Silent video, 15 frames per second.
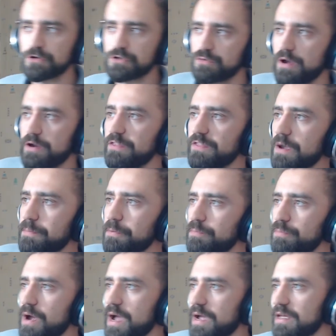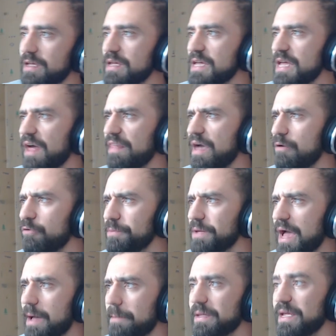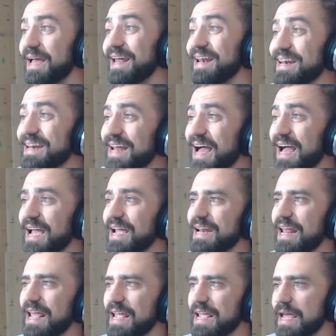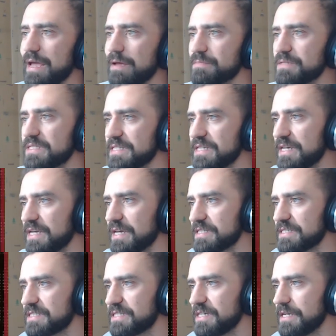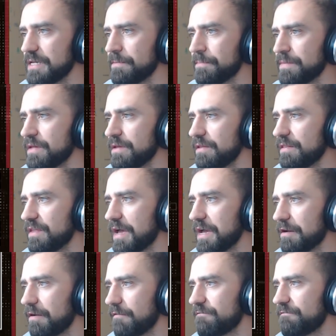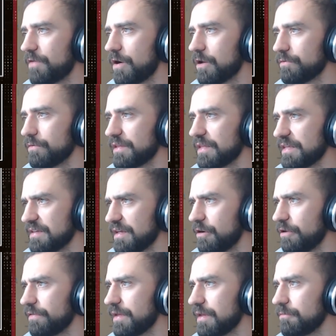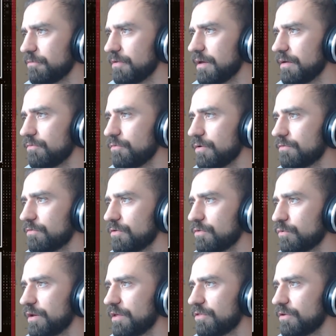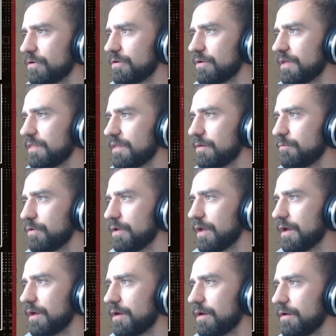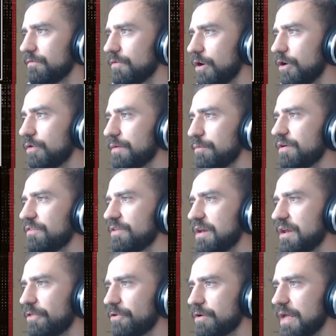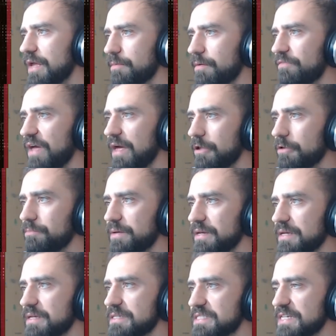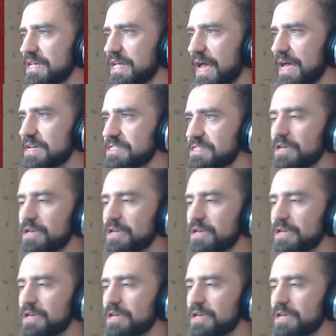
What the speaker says: round of the upper bracket, and that will be happening at 9 a.m. CEST. Then following, is that all the games we have? We have the 23rd, and then we have, another game of LBZS